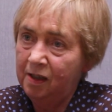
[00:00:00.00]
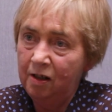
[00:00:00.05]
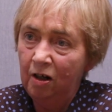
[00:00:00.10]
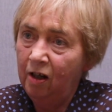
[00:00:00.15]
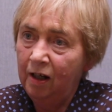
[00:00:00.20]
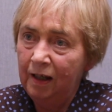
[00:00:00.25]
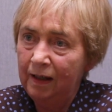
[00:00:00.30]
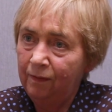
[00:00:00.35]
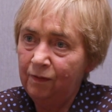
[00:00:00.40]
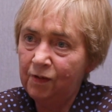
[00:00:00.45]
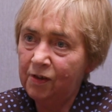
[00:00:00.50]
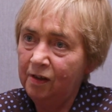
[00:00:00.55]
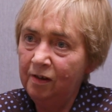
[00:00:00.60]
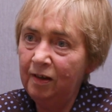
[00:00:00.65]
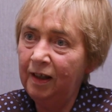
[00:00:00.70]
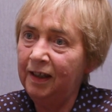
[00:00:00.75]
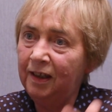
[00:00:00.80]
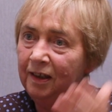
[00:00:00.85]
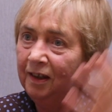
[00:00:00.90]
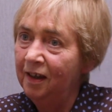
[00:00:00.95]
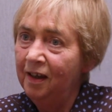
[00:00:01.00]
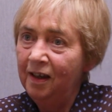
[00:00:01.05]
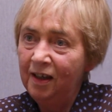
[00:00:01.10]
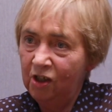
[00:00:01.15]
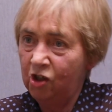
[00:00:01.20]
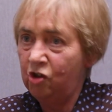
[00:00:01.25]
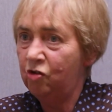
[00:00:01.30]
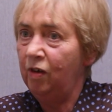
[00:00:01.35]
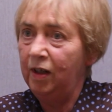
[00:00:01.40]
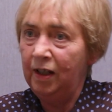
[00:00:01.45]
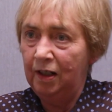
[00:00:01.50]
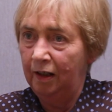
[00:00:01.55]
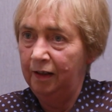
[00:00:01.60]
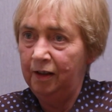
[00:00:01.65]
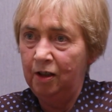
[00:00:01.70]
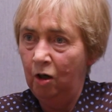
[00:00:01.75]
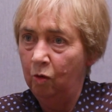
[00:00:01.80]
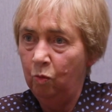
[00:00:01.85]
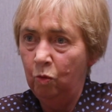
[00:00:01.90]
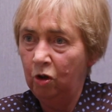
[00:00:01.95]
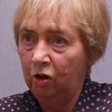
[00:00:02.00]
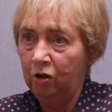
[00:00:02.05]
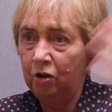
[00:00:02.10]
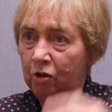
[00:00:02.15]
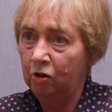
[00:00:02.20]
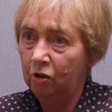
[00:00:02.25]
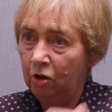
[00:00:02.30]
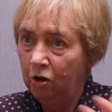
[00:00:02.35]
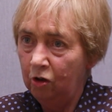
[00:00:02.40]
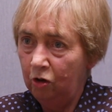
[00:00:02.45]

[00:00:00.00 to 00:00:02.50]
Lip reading: lives, like a street light not working,